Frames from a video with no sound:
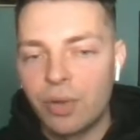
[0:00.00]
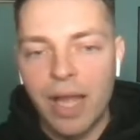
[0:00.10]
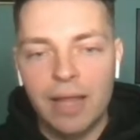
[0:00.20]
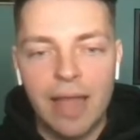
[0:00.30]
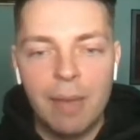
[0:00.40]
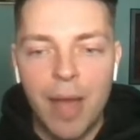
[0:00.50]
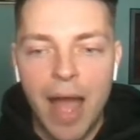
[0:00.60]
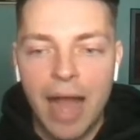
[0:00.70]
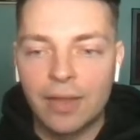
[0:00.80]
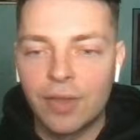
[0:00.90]
get that
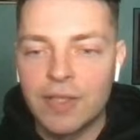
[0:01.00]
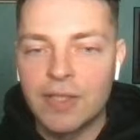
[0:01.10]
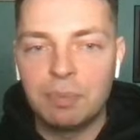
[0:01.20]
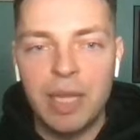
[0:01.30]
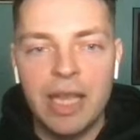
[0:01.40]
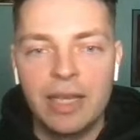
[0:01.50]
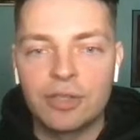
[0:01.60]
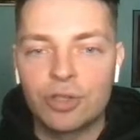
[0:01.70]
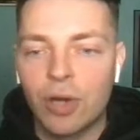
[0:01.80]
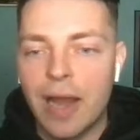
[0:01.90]
back? The speed
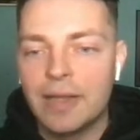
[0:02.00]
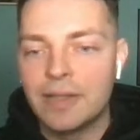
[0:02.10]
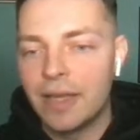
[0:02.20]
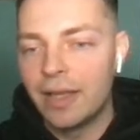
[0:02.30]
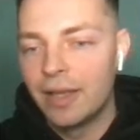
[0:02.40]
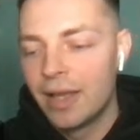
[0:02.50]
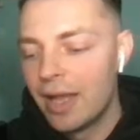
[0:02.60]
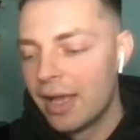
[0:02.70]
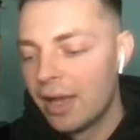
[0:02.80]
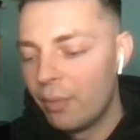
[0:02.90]
is crazy.
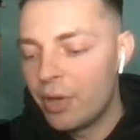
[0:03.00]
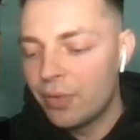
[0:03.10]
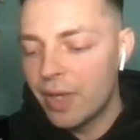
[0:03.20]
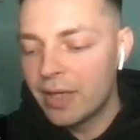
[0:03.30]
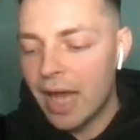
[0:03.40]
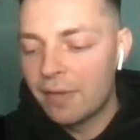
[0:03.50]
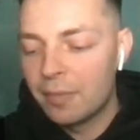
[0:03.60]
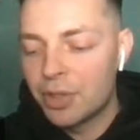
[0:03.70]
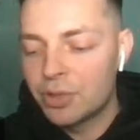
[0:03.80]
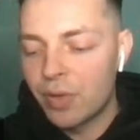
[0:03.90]
When you think Donovan
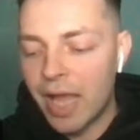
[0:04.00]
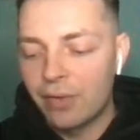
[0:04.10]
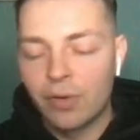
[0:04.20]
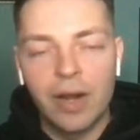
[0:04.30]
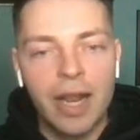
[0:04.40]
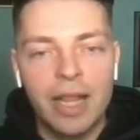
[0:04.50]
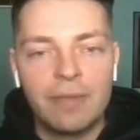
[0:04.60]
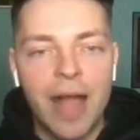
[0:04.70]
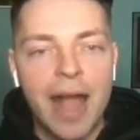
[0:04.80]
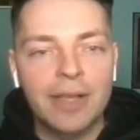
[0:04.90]
Mitchell can't run any
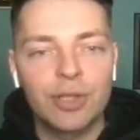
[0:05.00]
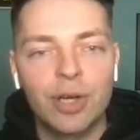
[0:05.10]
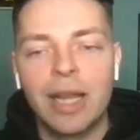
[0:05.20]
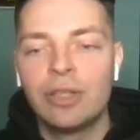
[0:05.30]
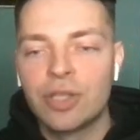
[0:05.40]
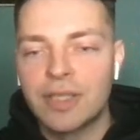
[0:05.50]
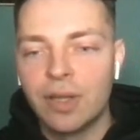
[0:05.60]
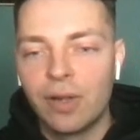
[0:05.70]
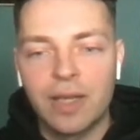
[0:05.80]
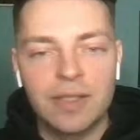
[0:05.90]
faster, he just
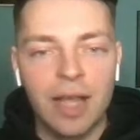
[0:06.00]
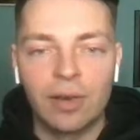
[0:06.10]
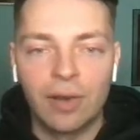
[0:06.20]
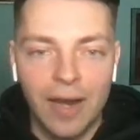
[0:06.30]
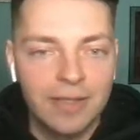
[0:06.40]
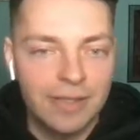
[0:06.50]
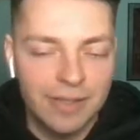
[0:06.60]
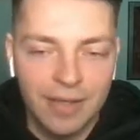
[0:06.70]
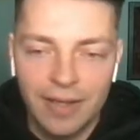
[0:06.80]
still accelerates.